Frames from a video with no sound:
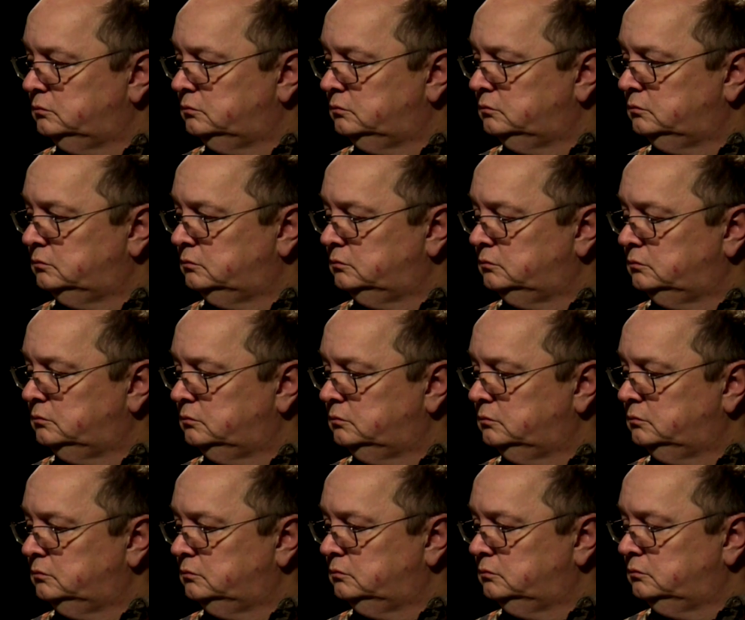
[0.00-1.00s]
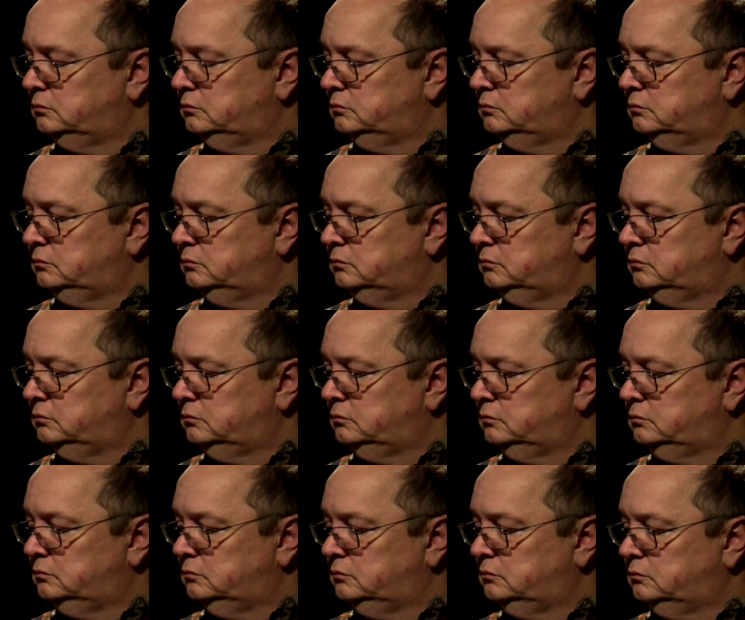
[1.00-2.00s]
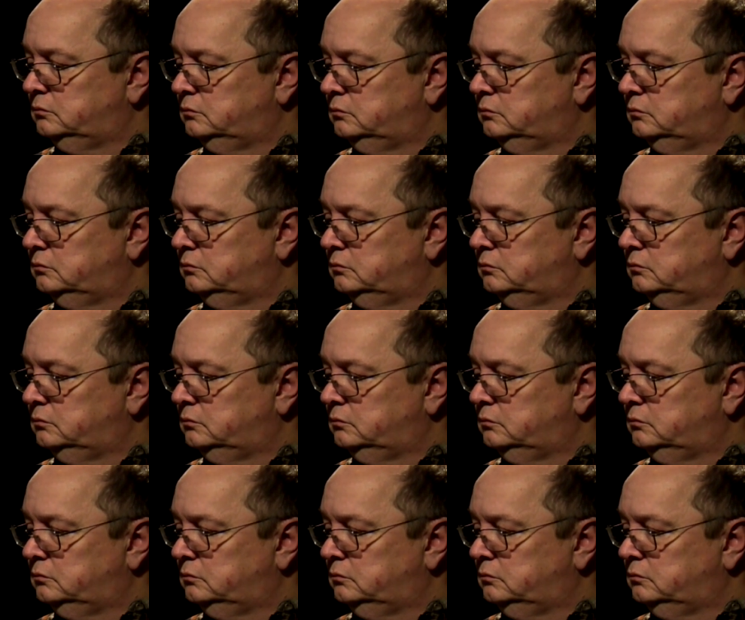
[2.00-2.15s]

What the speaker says: No words are spoken by the person on screen.